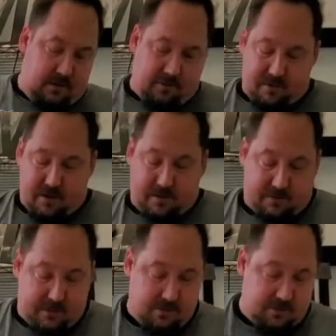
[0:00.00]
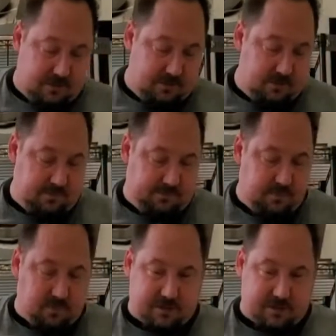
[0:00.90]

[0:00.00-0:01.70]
or nuts there, and 4